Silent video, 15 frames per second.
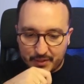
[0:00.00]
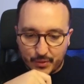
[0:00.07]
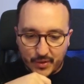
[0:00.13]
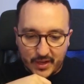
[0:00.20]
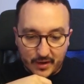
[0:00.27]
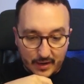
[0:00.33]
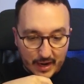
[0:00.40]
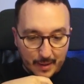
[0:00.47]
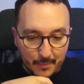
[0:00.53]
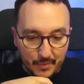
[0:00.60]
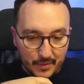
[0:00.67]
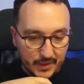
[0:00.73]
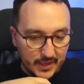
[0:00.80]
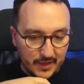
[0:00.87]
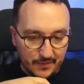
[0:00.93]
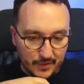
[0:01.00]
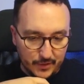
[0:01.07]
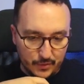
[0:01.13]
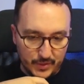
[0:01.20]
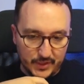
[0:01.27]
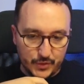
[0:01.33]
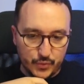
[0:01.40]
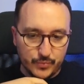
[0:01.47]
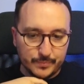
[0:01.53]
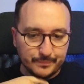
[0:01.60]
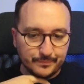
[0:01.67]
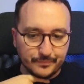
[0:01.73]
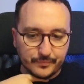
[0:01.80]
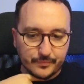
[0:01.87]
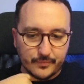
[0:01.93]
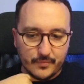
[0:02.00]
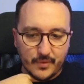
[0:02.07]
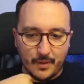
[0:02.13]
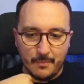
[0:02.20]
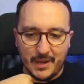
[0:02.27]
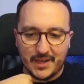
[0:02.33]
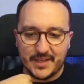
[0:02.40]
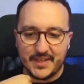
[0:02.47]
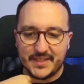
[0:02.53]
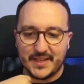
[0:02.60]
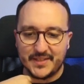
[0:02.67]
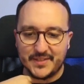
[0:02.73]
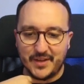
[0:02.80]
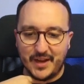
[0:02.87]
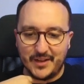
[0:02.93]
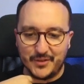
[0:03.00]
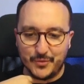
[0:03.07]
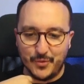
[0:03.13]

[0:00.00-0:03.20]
So here I'm even going to mark it as